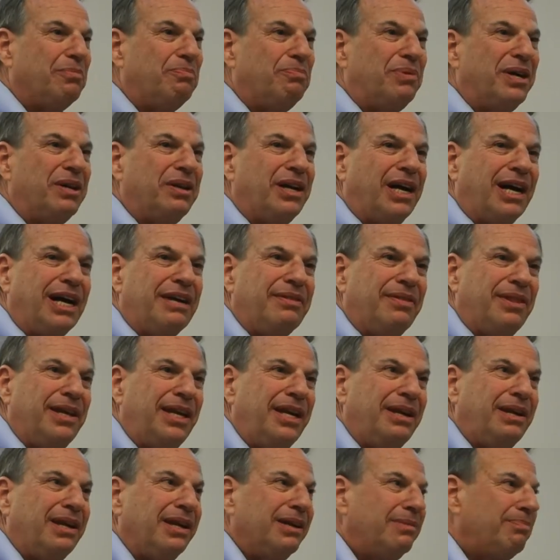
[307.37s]
But I
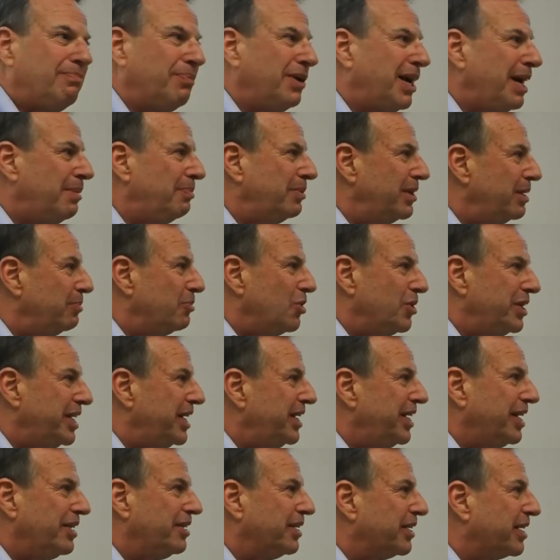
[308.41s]
think probably more than
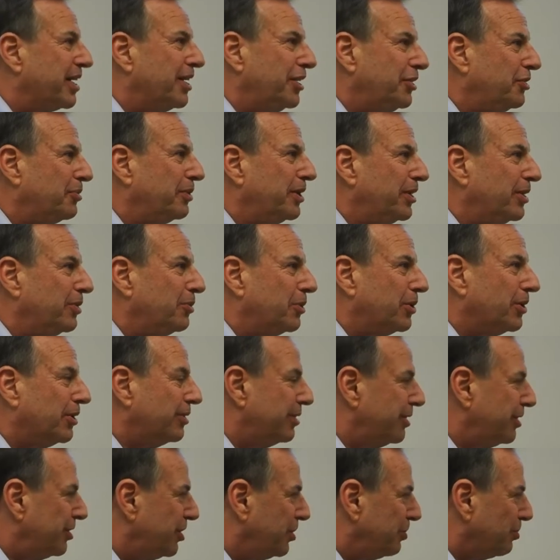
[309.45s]
any other country in the
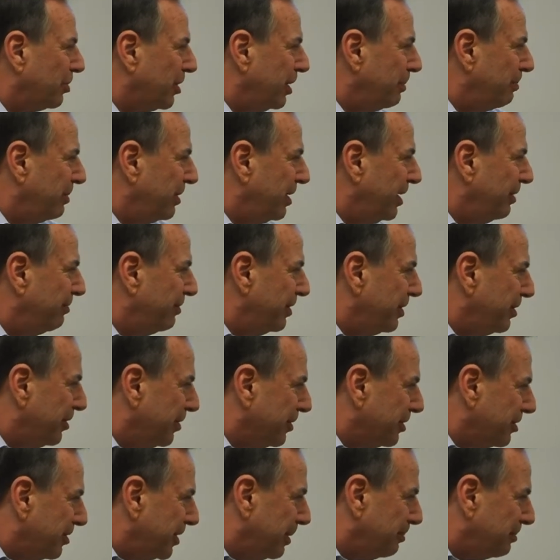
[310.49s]
world, this is where I believe with your
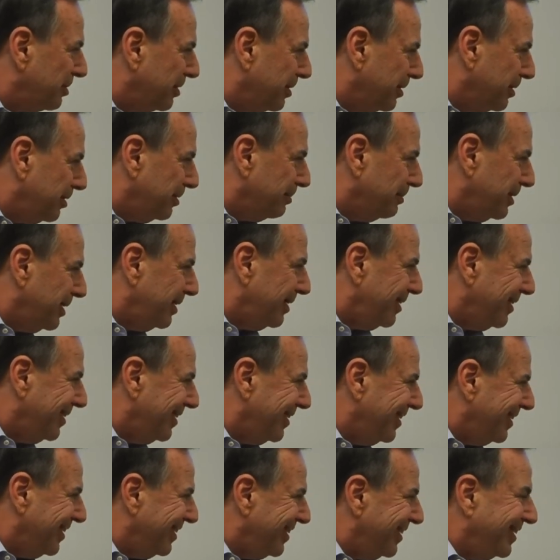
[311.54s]

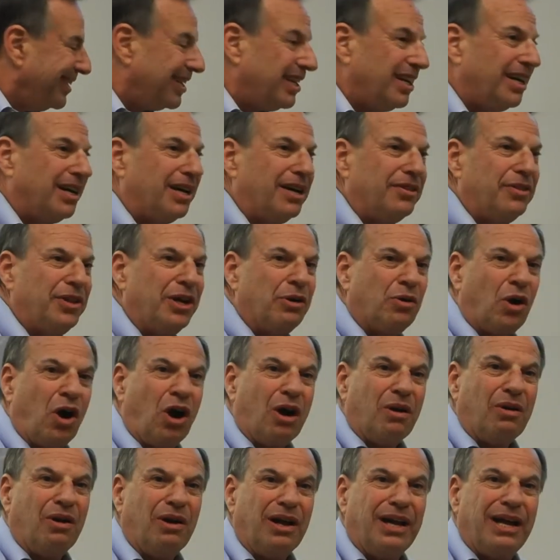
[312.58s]
exceptionalism, there
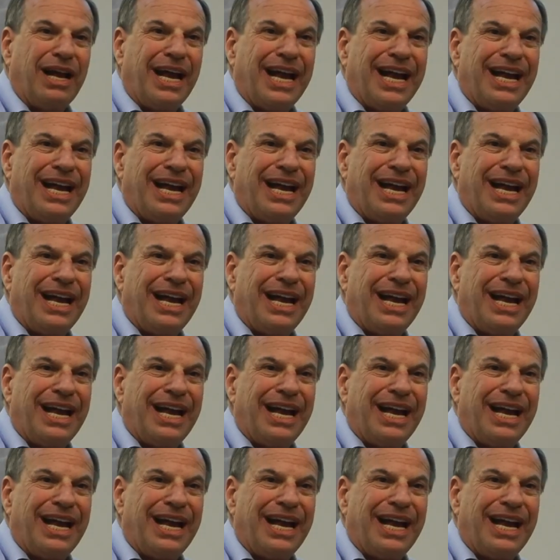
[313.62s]
are